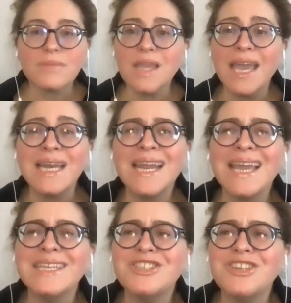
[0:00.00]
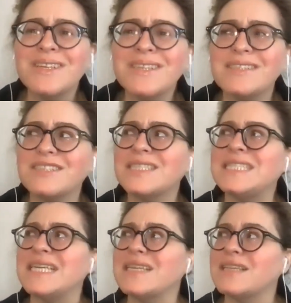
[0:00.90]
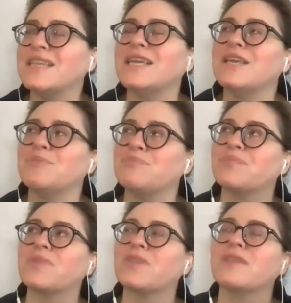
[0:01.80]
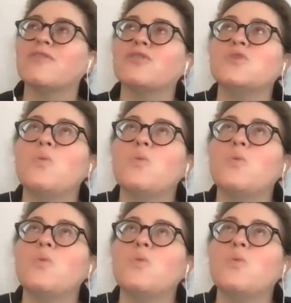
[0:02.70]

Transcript: And just there's a